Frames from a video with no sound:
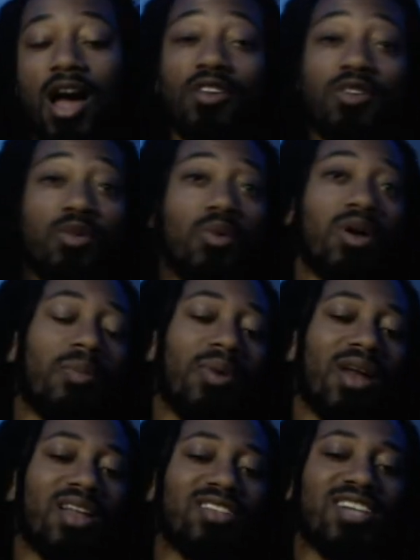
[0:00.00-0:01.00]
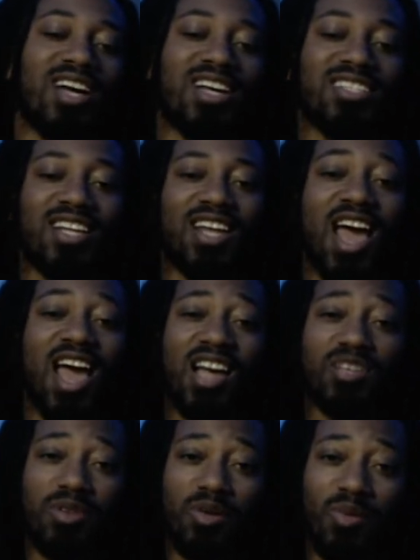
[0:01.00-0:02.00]
I do want to apologize that it
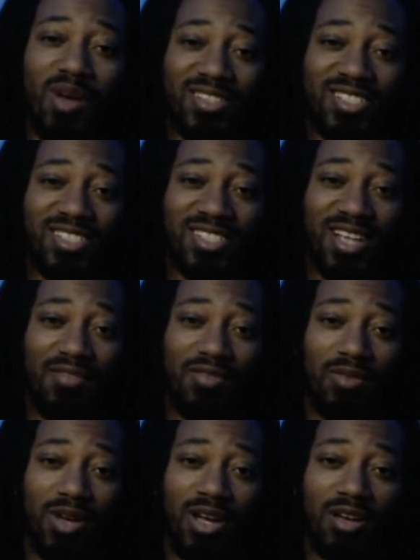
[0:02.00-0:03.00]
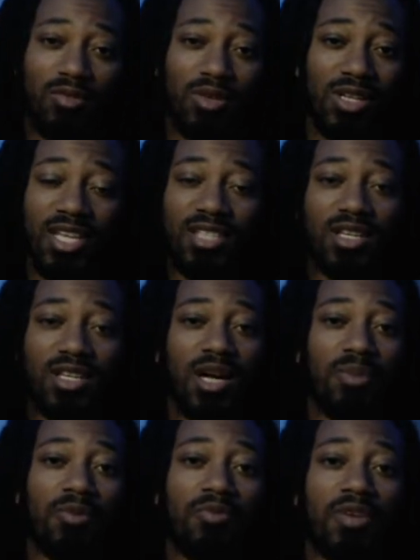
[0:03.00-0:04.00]
has been a while since I've released a
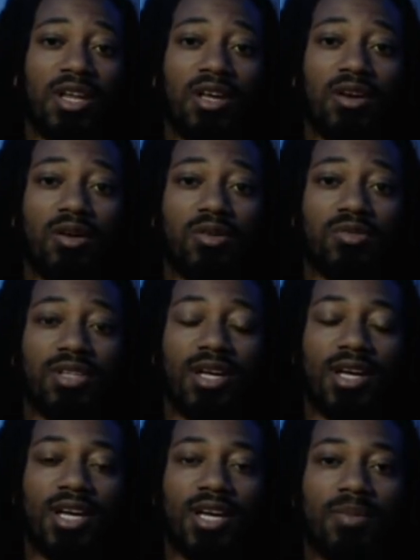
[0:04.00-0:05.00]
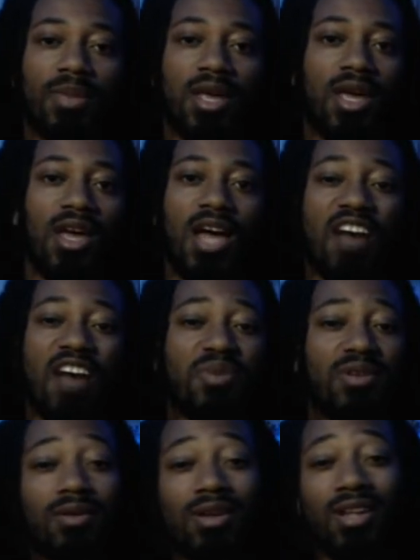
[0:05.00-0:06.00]
couple of videos. I've
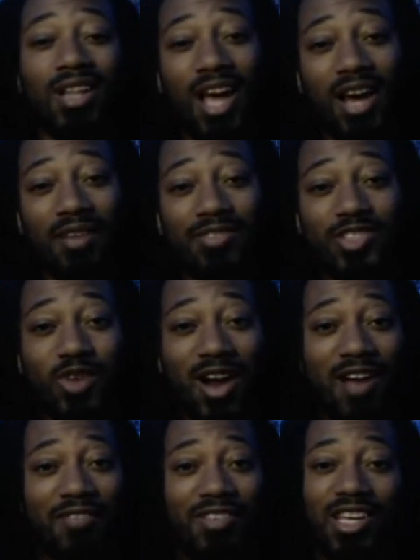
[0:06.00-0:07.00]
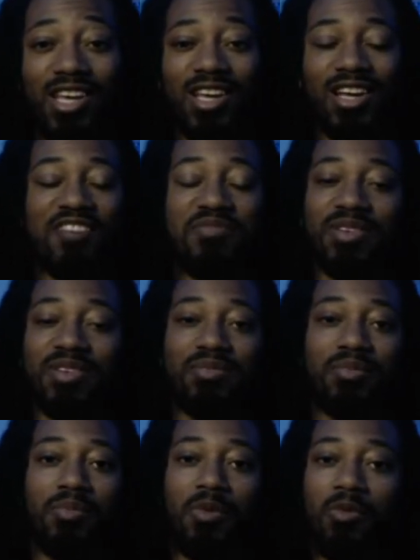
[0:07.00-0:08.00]
been doing a lot of traveling. I've
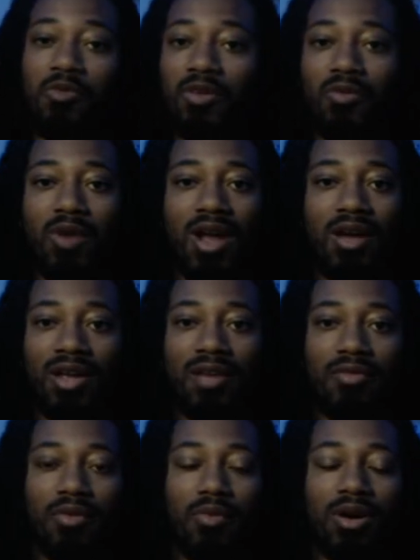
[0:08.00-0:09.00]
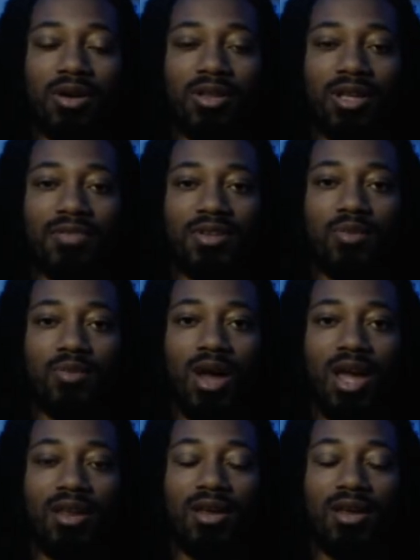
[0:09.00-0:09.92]
been moving around everywhere left and right.